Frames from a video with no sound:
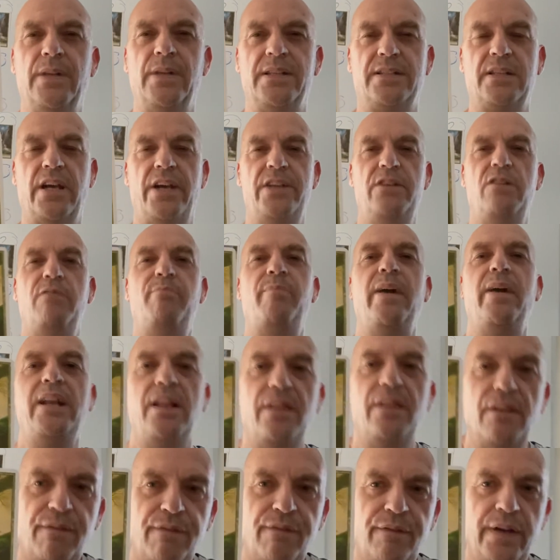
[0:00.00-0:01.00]
It's like you've been
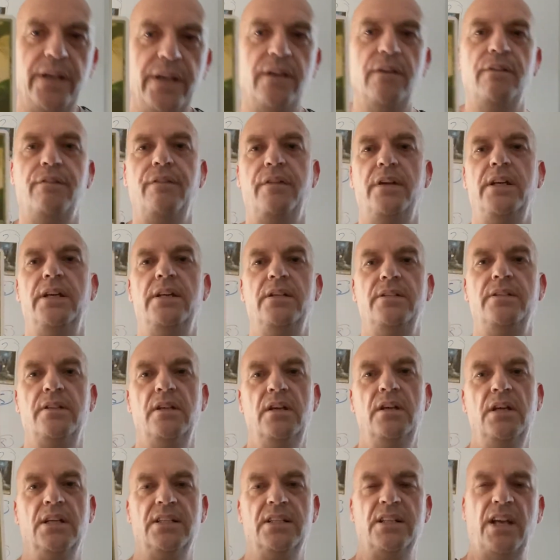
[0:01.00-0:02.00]
in the thick of things.
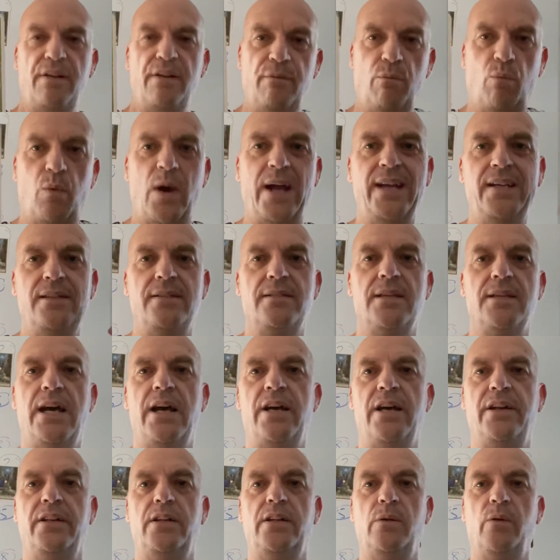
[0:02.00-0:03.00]
It's like weighed
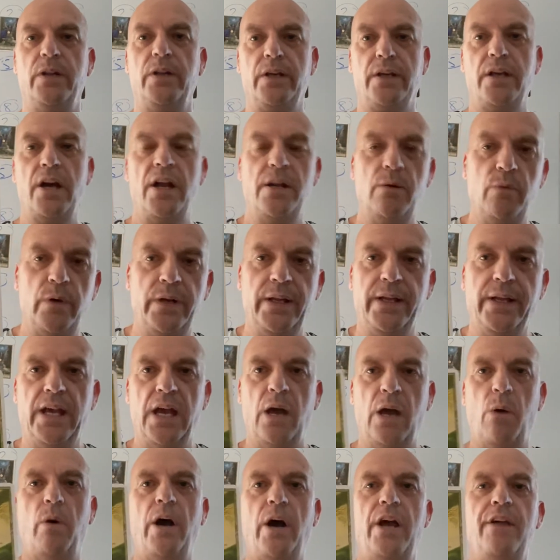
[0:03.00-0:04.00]
down and you kind of want to get
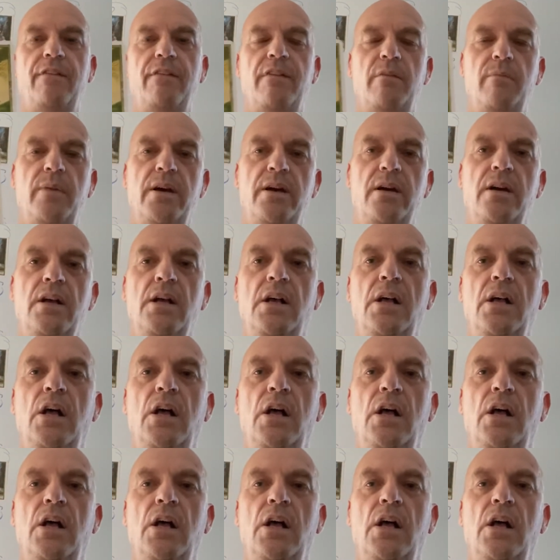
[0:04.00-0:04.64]
away from it.